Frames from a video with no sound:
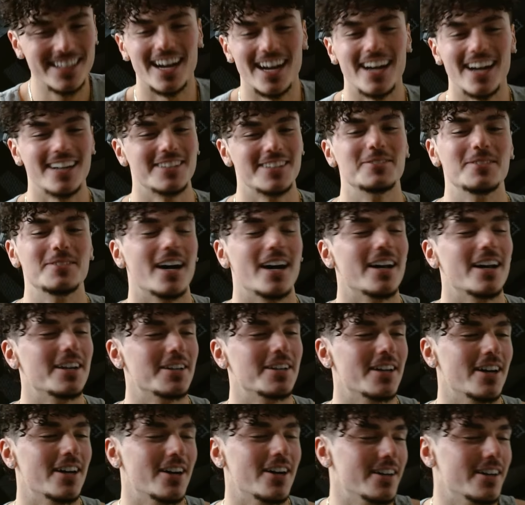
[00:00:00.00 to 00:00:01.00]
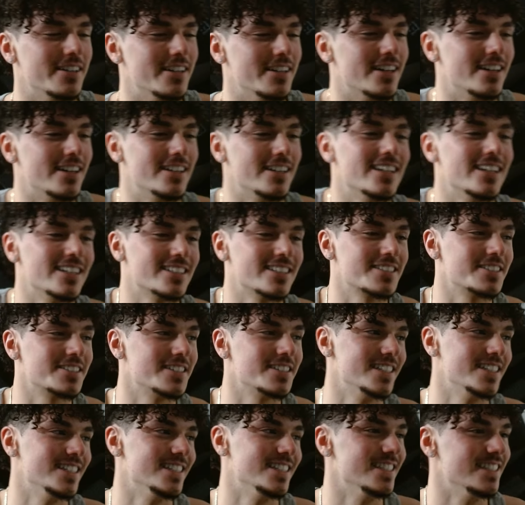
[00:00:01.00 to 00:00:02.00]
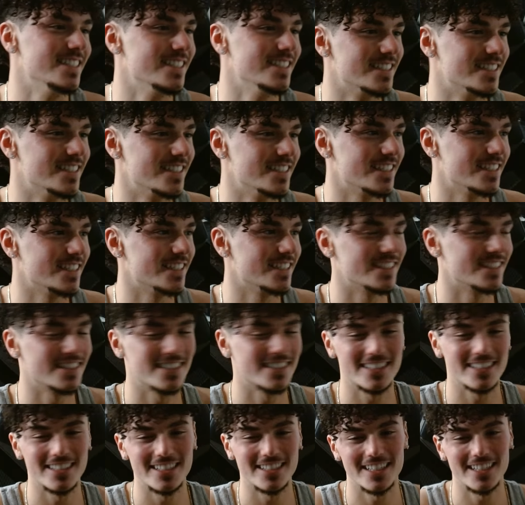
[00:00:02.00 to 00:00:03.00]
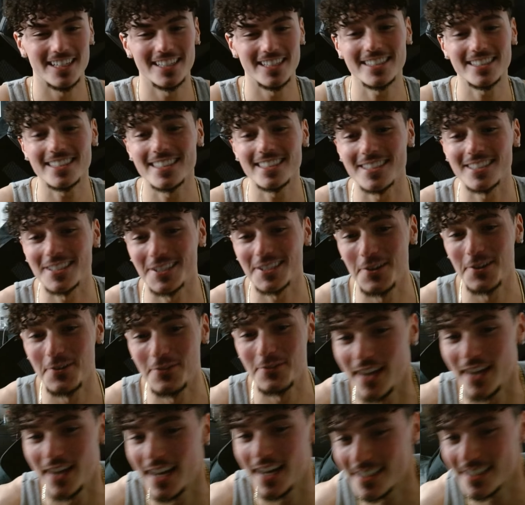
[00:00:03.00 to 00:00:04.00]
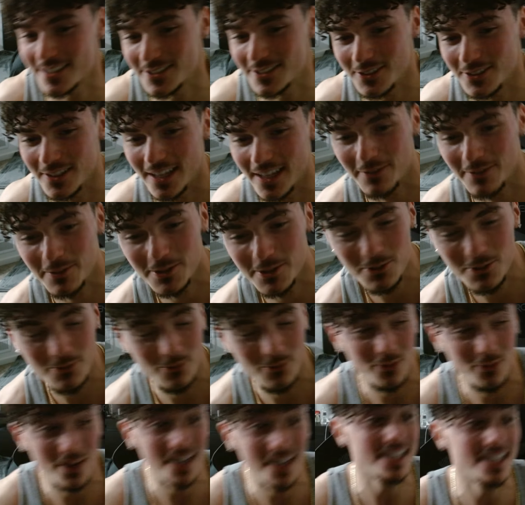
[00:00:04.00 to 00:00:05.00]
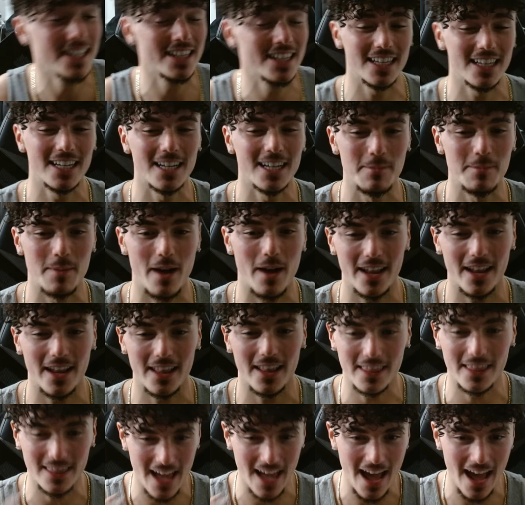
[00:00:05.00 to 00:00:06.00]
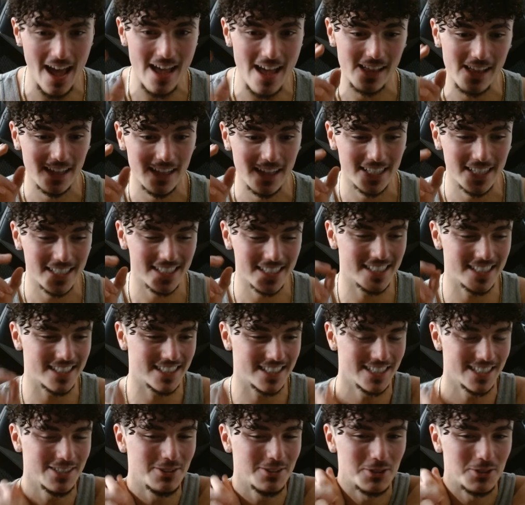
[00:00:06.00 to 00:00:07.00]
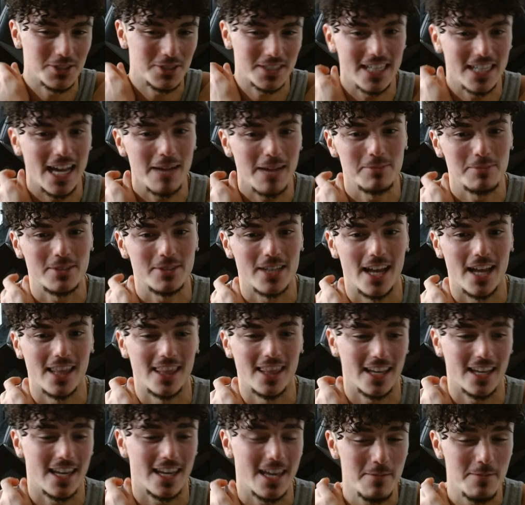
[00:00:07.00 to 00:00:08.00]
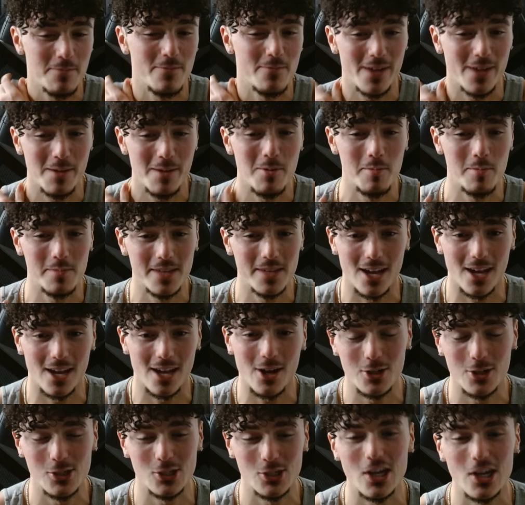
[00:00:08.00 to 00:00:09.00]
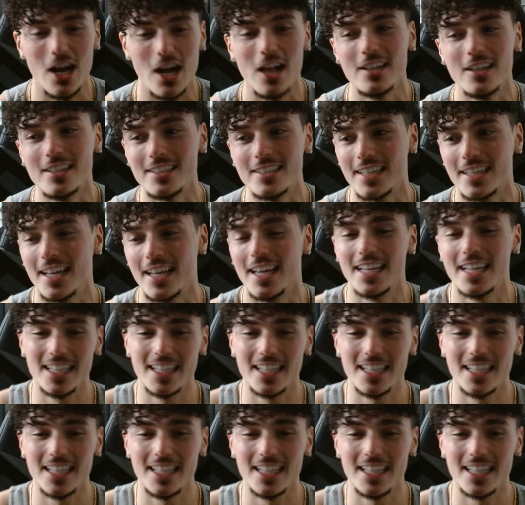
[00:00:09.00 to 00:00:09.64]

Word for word: Y'all do not. Oh, nah, that's crazy. That shit's so facts, though. Like, when you really think about it, that single Snapchat, like him Venmo me that $100,